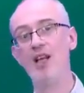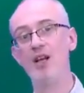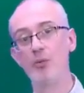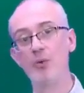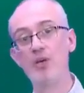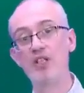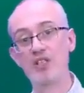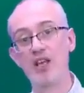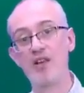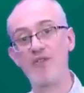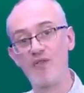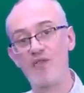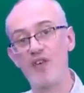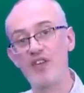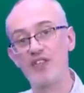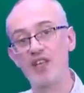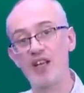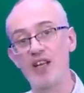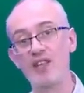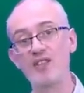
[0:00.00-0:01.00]
We say
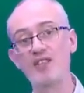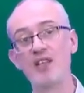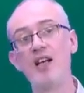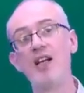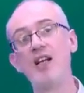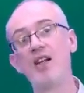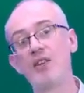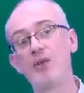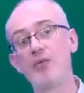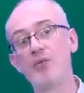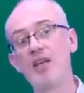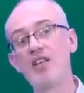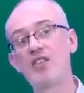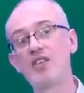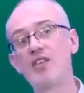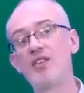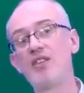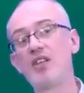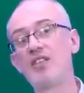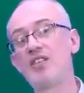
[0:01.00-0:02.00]
physics. The
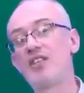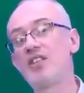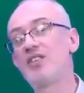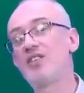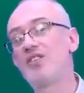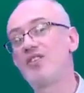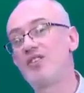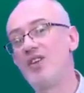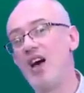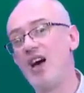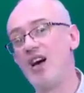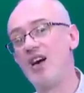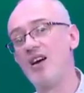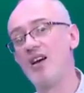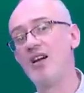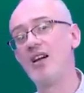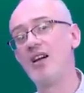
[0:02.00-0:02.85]
reason this is the